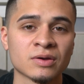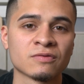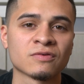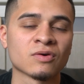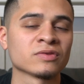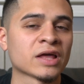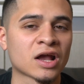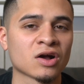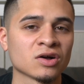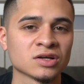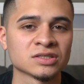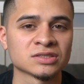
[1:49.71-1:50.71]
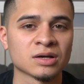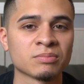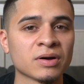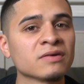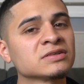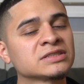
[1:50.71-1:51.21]
phone that costs
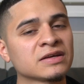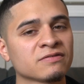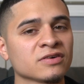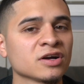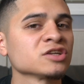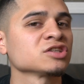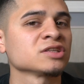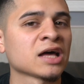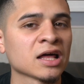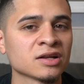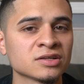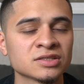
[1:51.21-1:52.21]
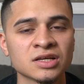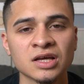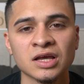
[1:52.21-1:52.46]
above $700,